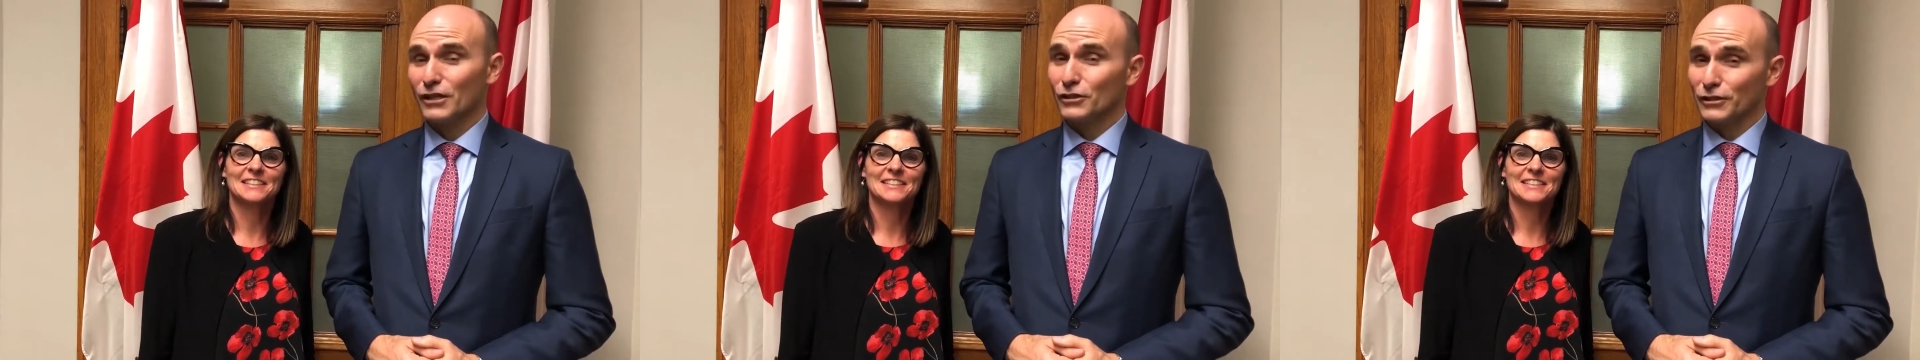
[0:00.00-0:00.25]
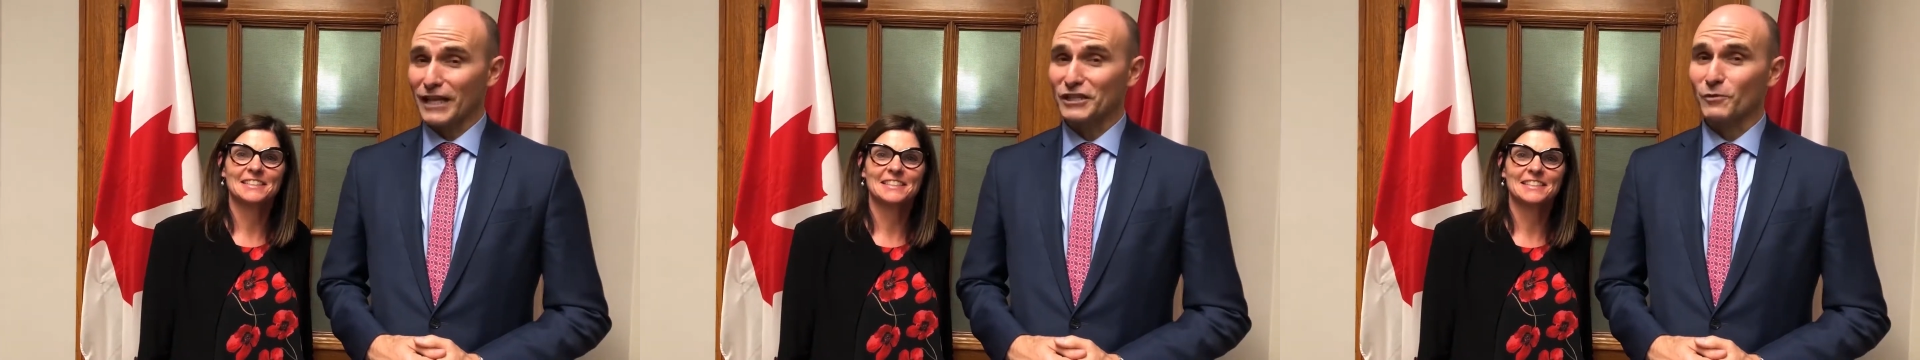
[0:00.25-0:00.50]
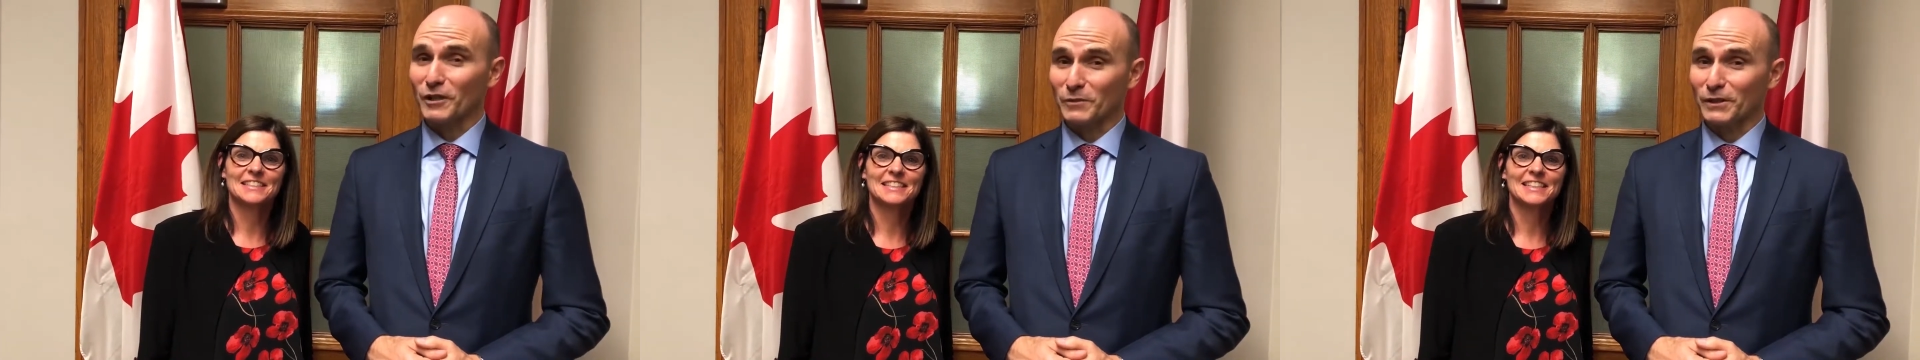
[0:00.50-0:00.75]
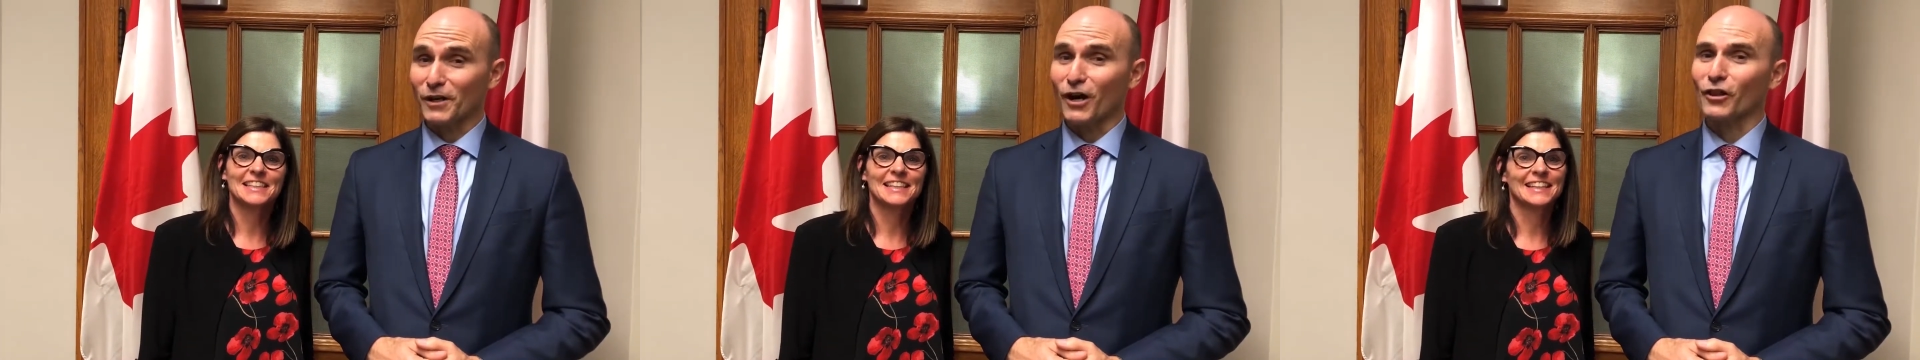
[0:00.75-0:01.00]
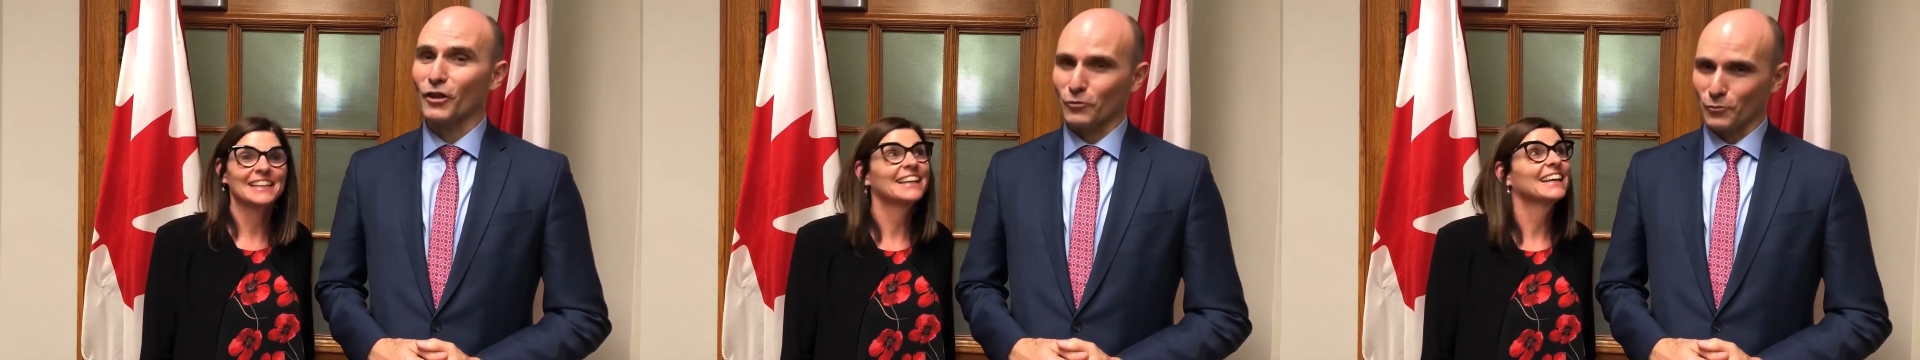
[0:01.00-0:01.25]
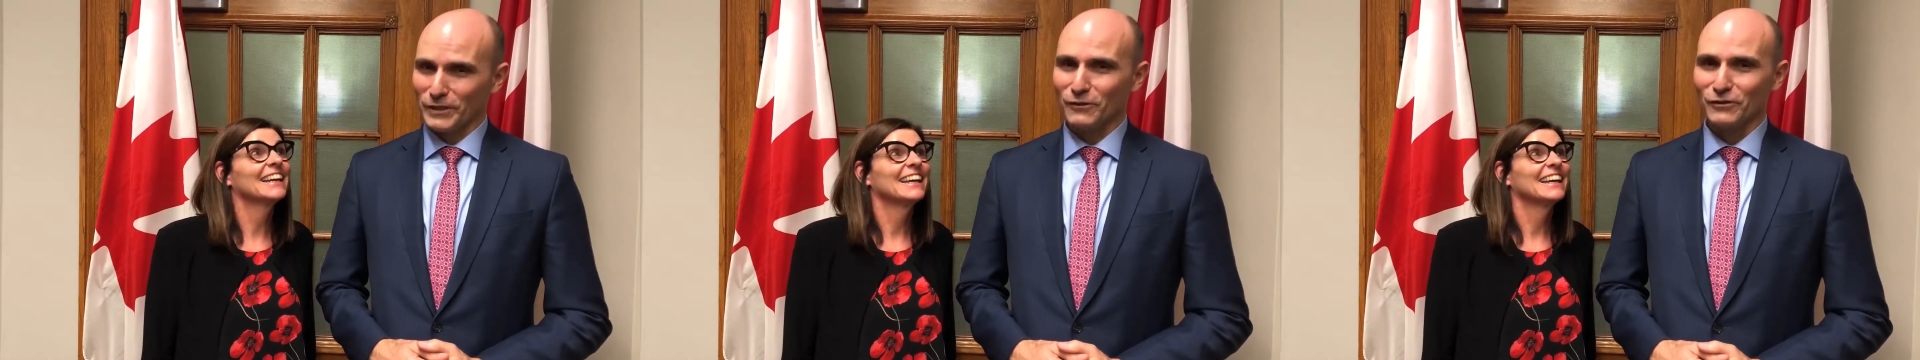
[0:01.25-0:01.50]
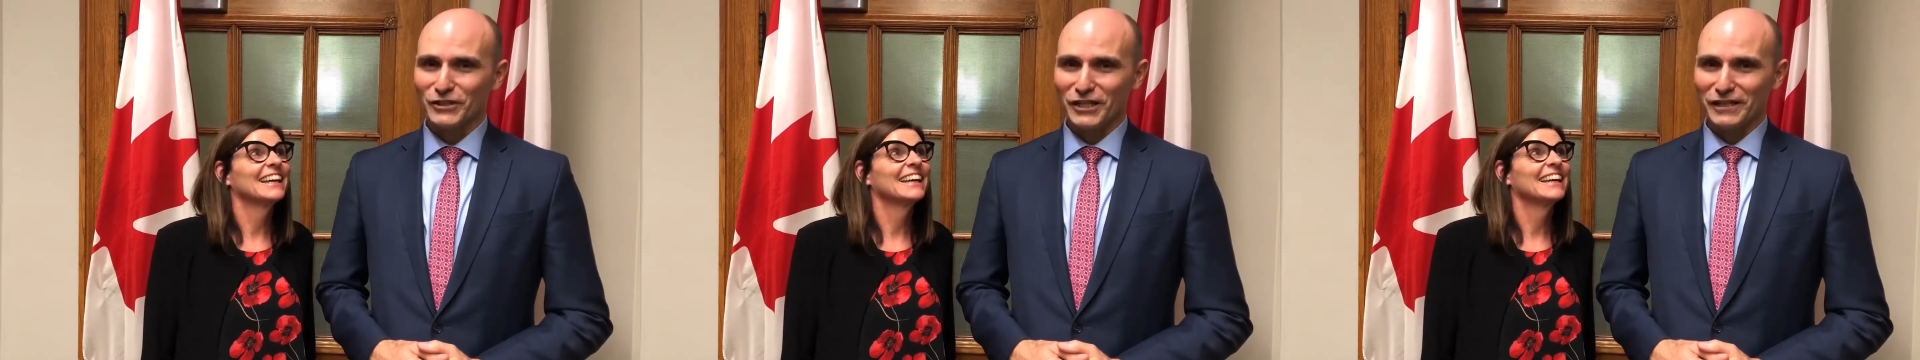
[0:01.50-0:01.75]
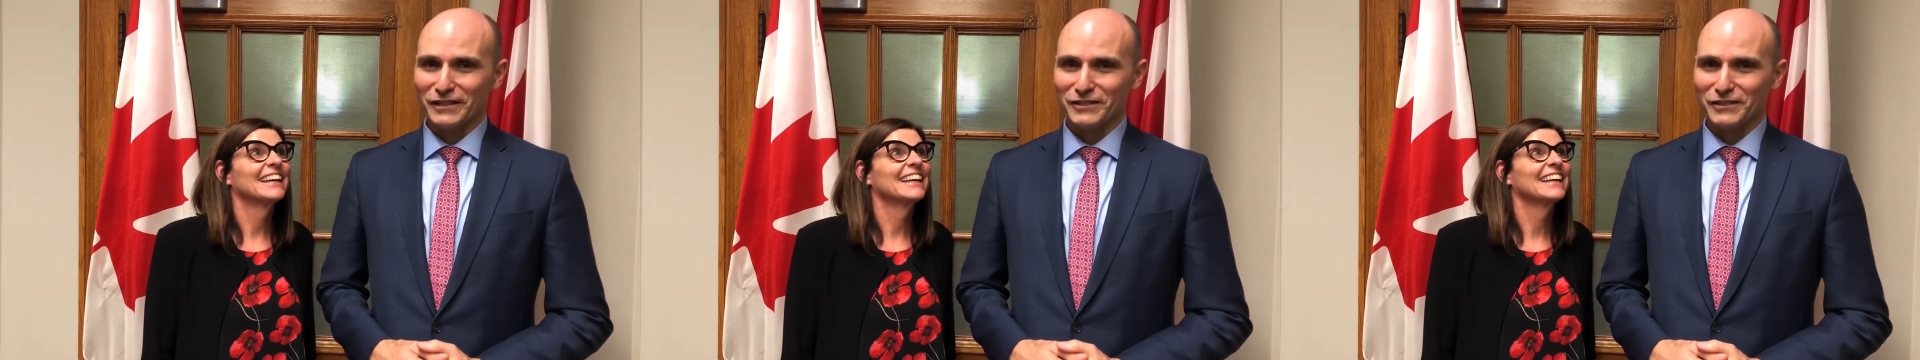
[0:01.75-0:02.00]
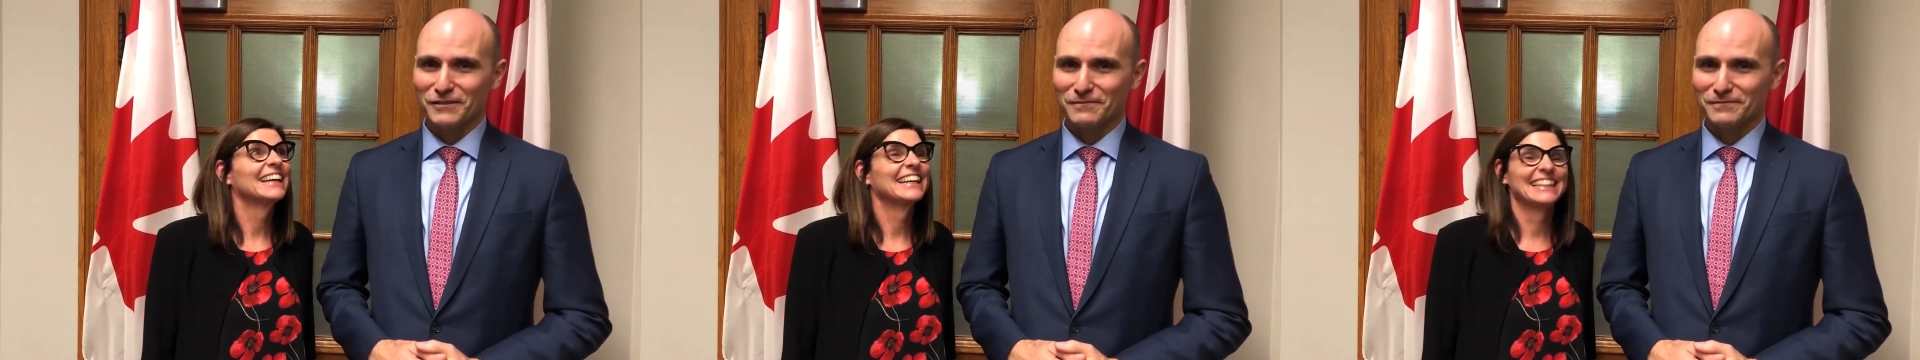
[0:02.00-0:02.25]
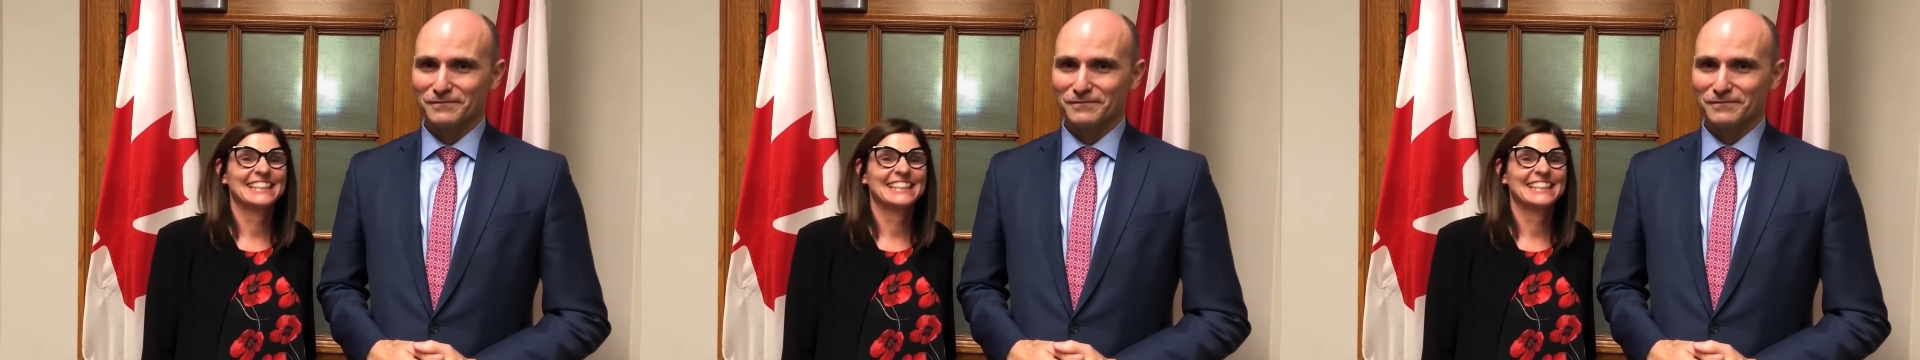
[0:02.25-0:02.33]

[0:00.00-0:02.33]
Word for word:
Speaker 1: That's what we call real change.